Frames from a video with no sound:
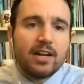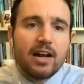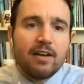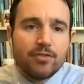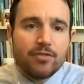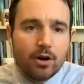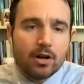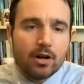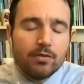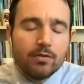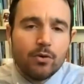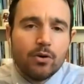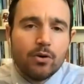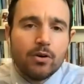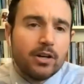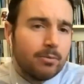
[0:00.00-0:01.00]
that I've thought of,
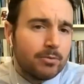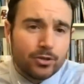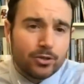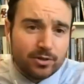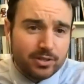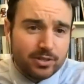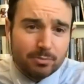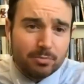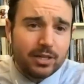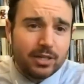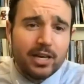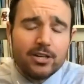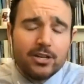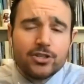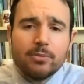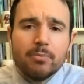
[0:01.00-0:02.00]
or, I'm sure there's
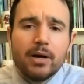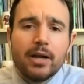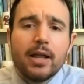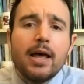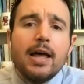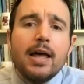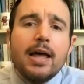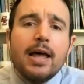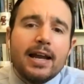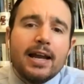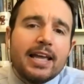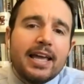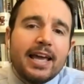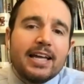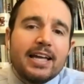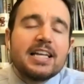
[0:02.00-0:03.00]
duplication, but in any
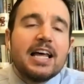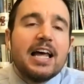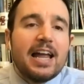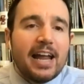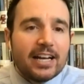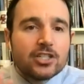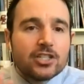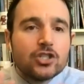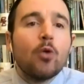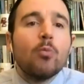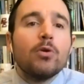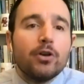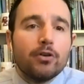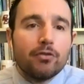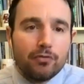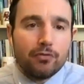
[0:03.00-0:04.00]
case, it's normal
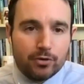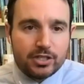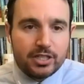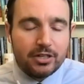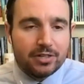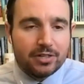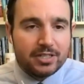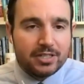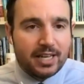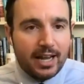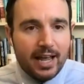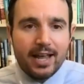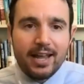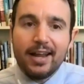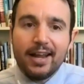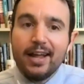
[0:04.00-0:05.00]
your first year to say,
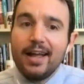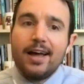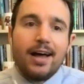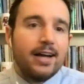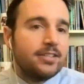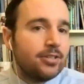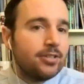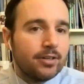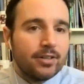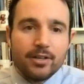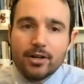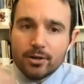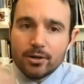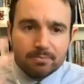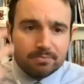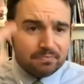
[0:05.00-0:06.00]
hey, I took,
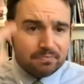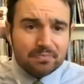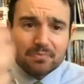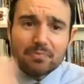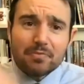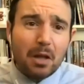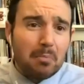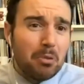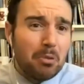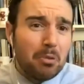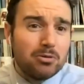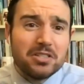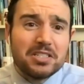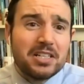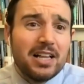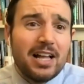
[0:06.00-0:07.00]

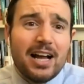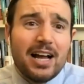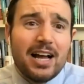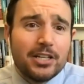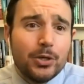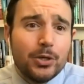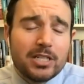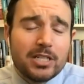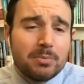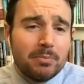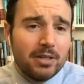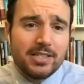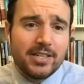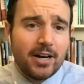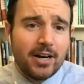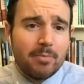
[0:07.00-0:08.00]
Hosen's class on U.S.
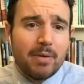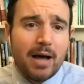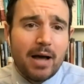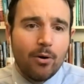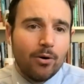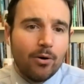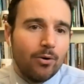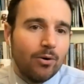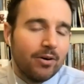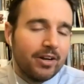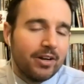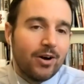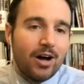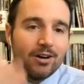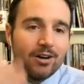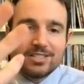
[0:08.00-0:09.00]
military power, or
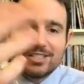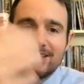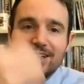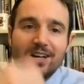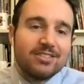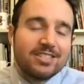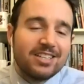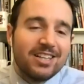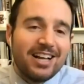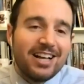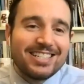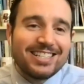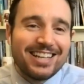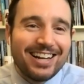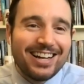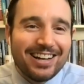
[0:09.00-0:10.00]
Hans
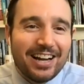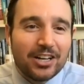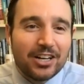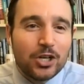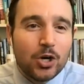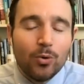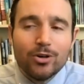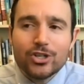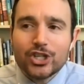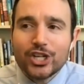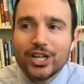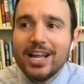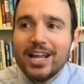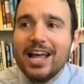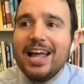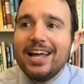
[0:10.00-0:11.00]
class on
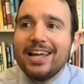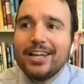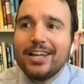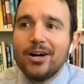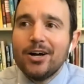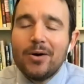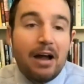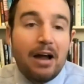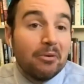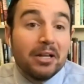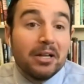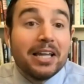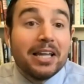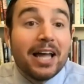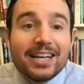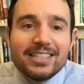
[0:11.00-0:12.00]
coercion. I really
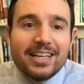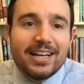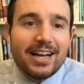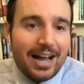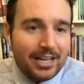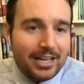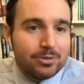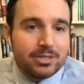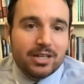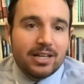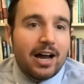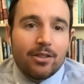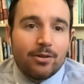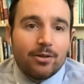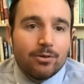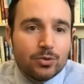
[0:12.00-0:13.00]
liked it. I use a
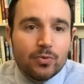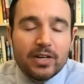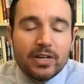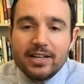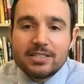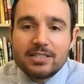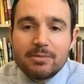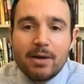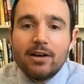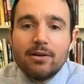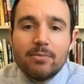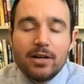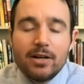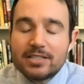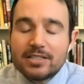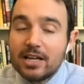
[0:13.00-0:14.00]
lot of those readings
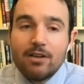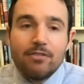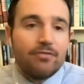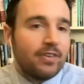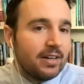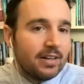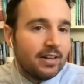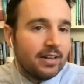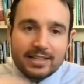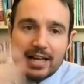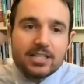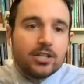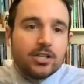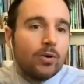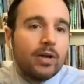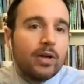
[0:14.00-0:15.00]
myself, and like
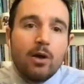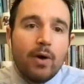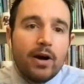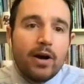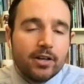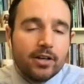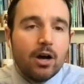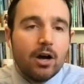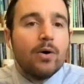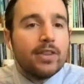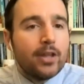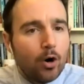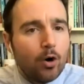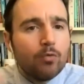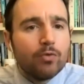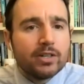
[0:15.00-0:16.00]
that's an okay way to go. And then
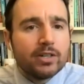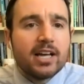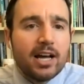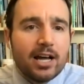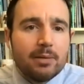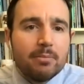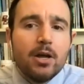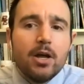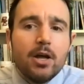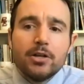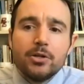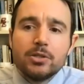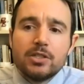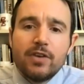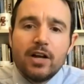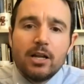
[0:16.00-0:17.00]
over time,
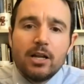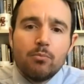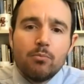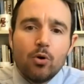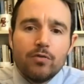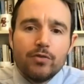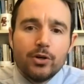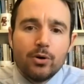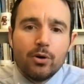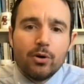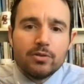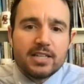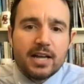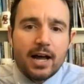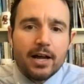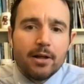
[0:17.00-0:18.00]
you'll develop more of your own
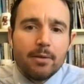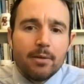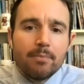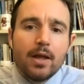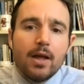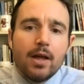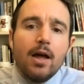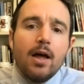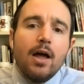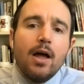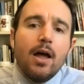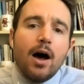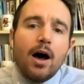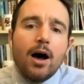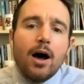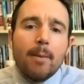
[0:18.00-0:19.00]
style.
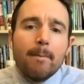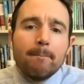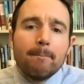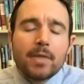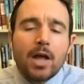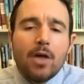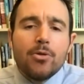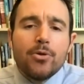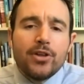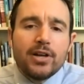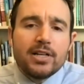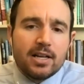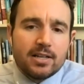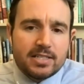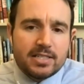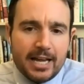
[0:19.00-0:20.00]
Other
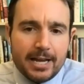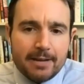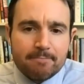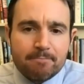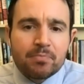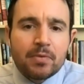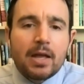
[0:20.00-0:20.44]
things I'll say: